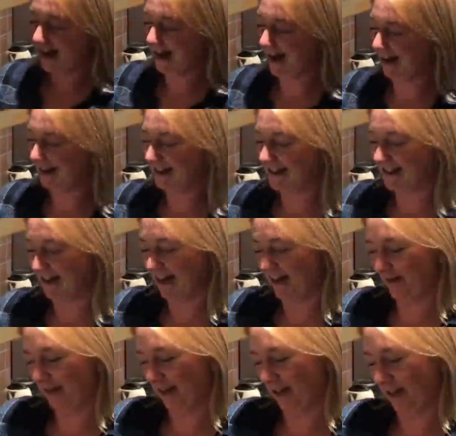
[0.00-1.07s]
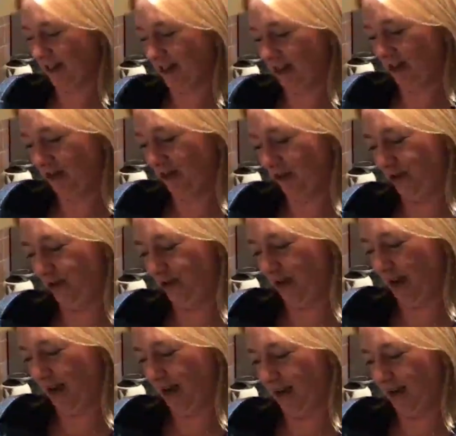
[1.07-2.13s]
And today we're going to do
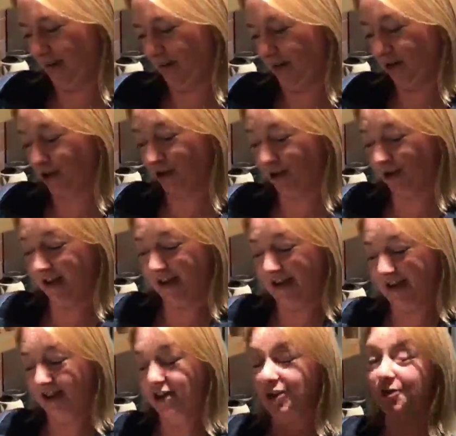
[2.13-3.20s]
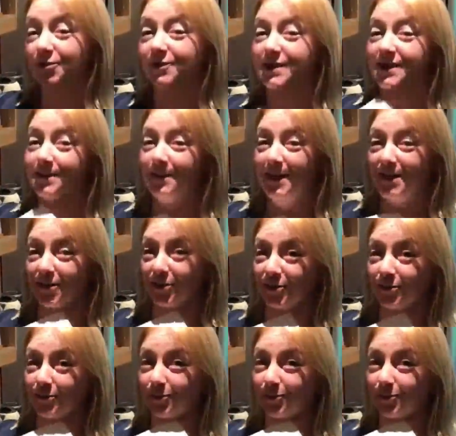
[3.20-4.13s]
try a new spin on